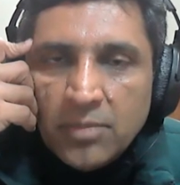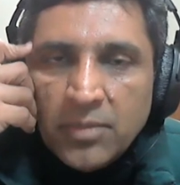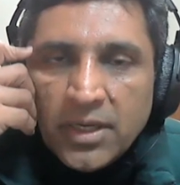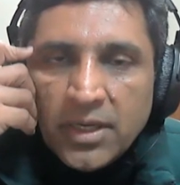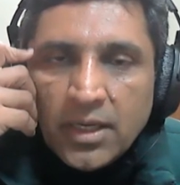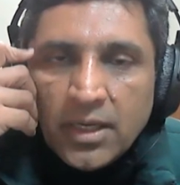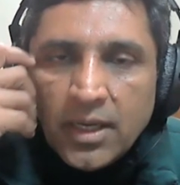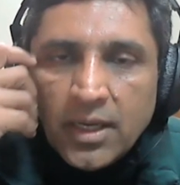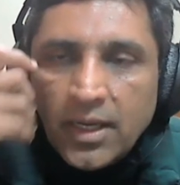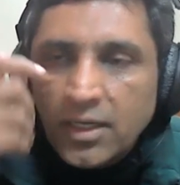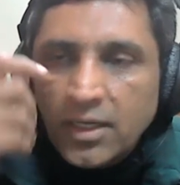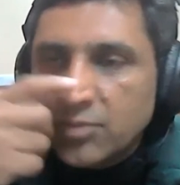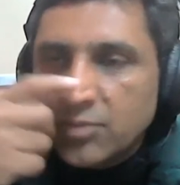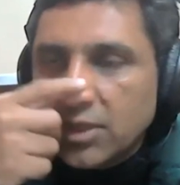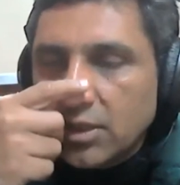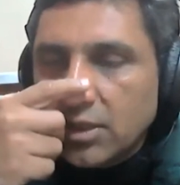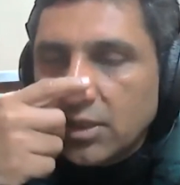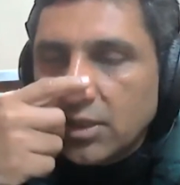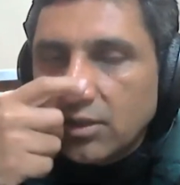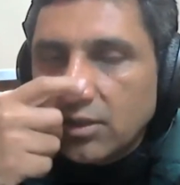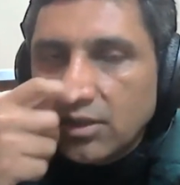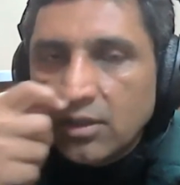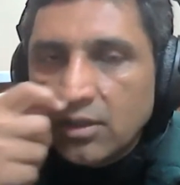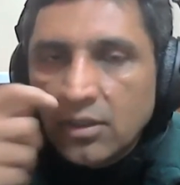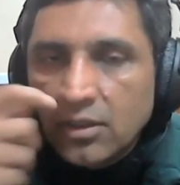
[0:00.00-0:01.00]
correct me,
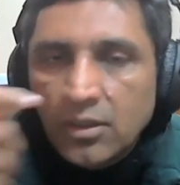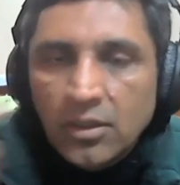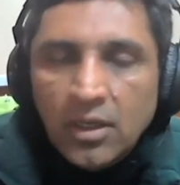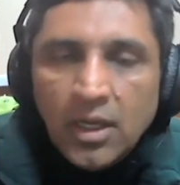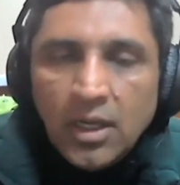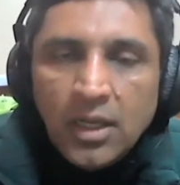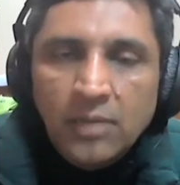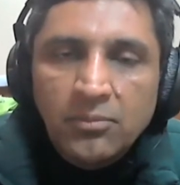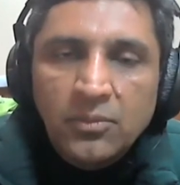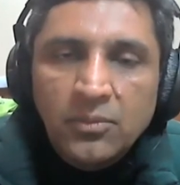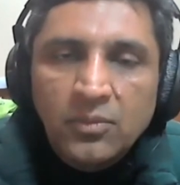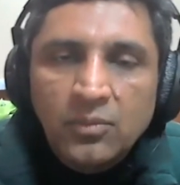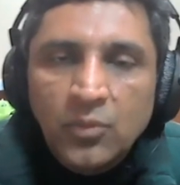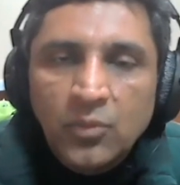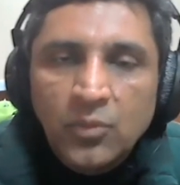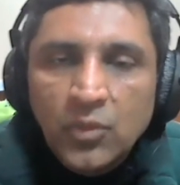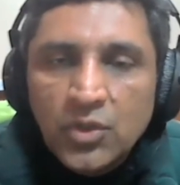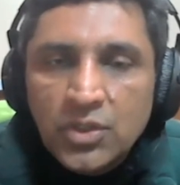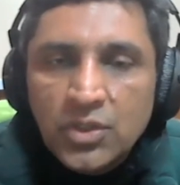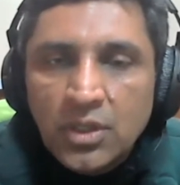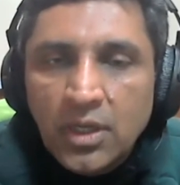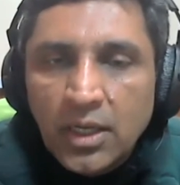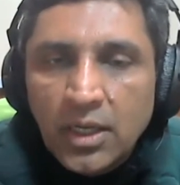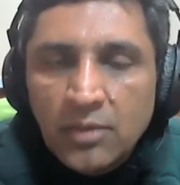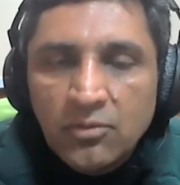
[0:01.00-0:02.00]
uh, I'm,
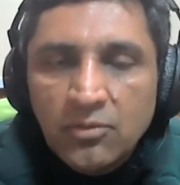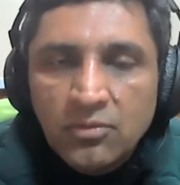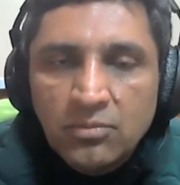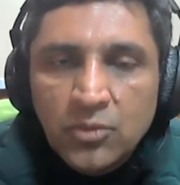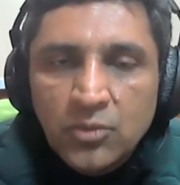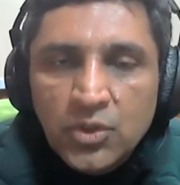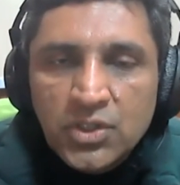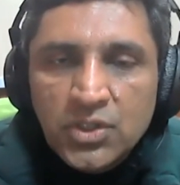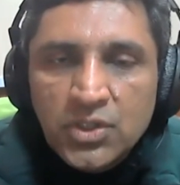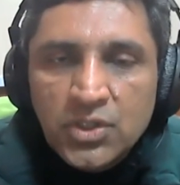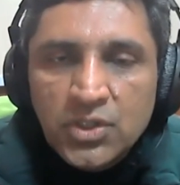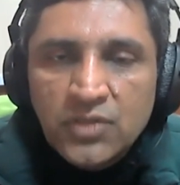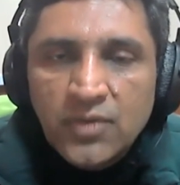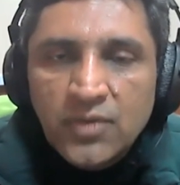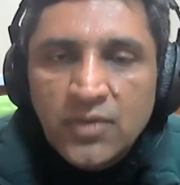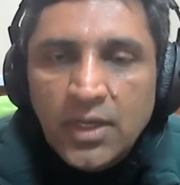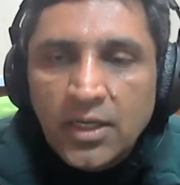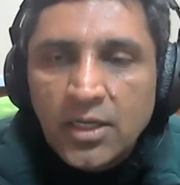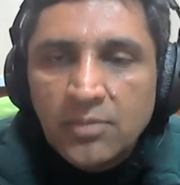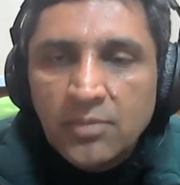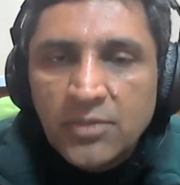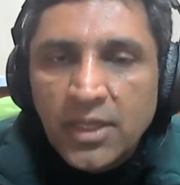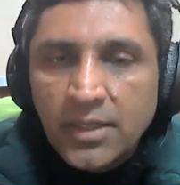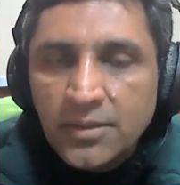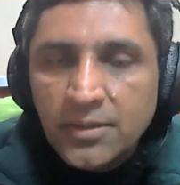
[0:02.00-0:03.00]
I most welcome
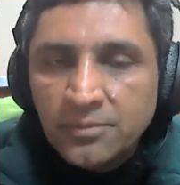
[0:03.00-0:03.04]
that.